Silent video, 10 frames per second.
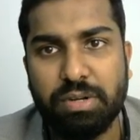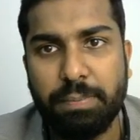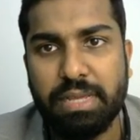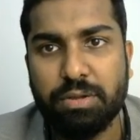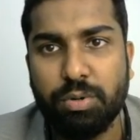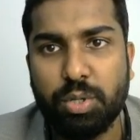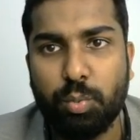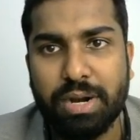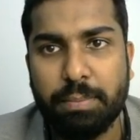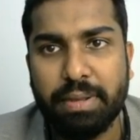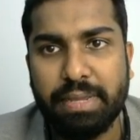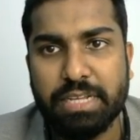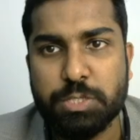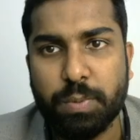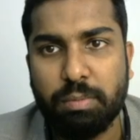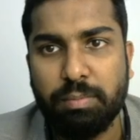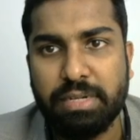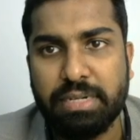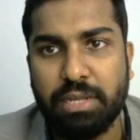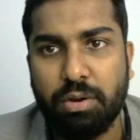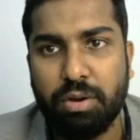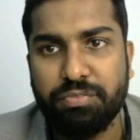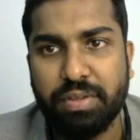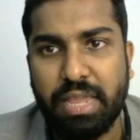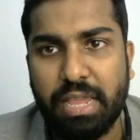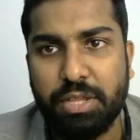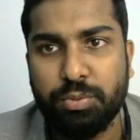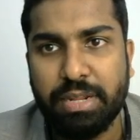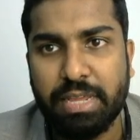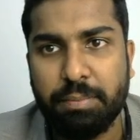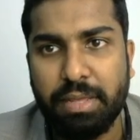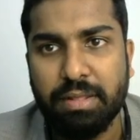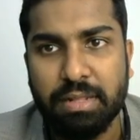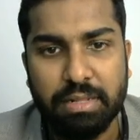will be equal to 1 minus probability of A union B.